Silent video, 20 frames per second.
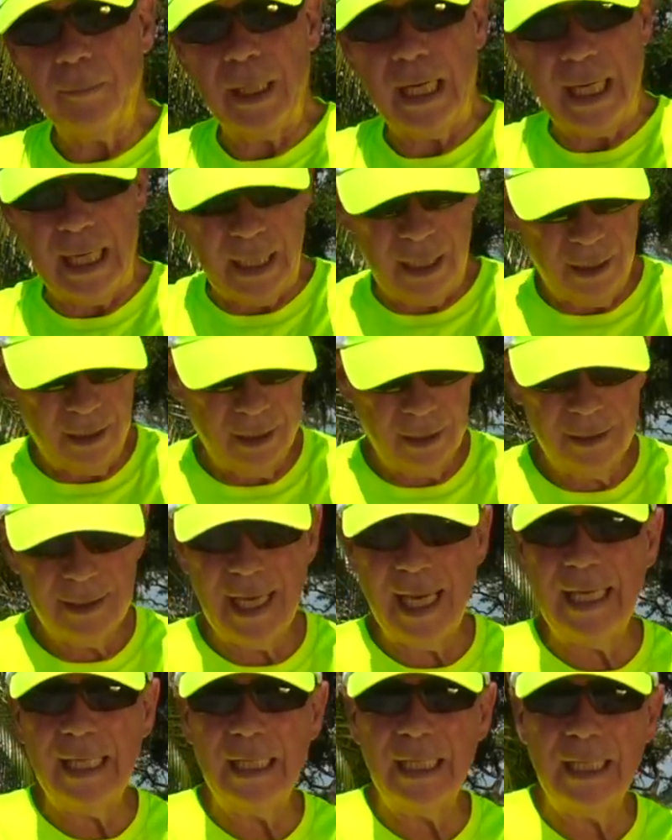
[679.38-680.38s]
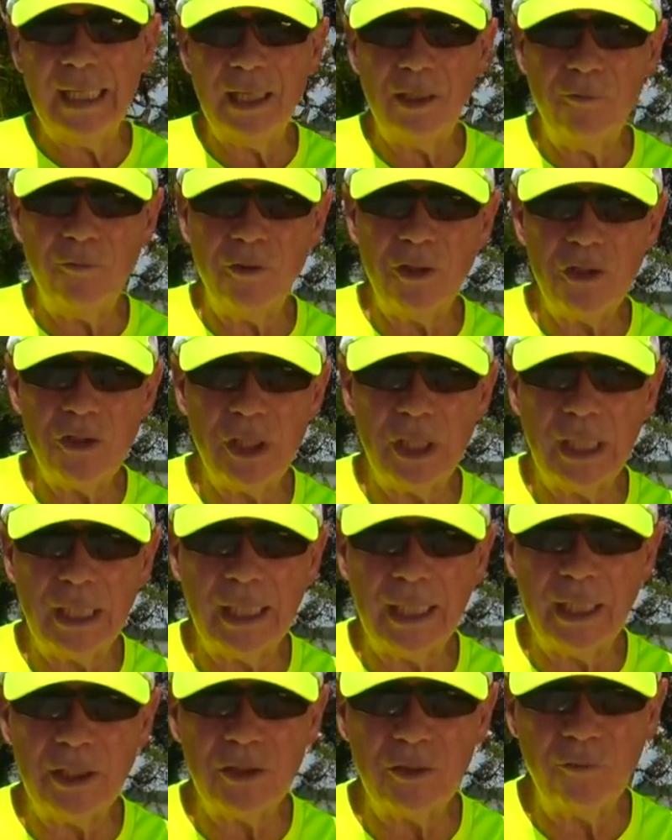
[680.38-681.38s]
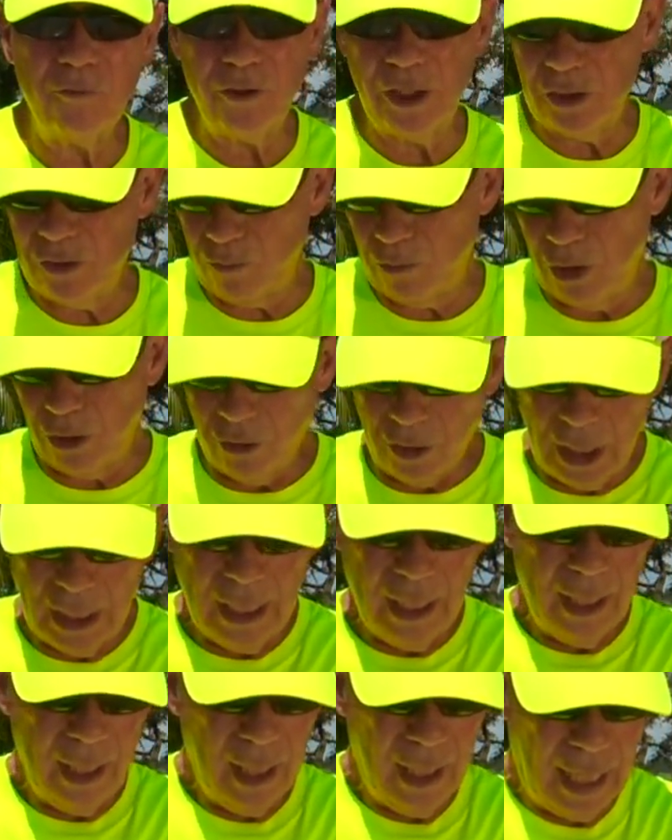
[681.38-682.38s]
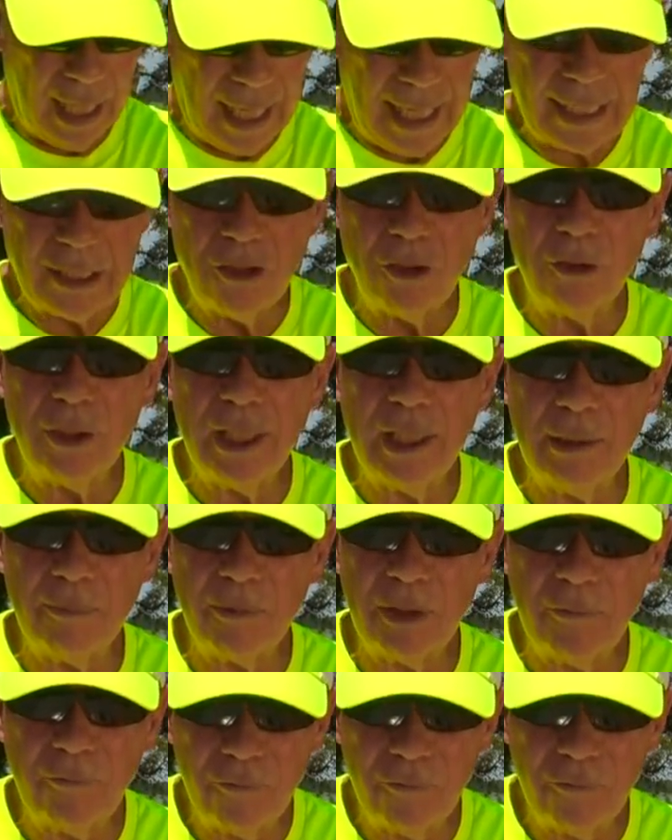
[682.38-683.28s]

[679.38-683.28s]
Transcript: by taking a kid fishing and catching fish. Well, I took him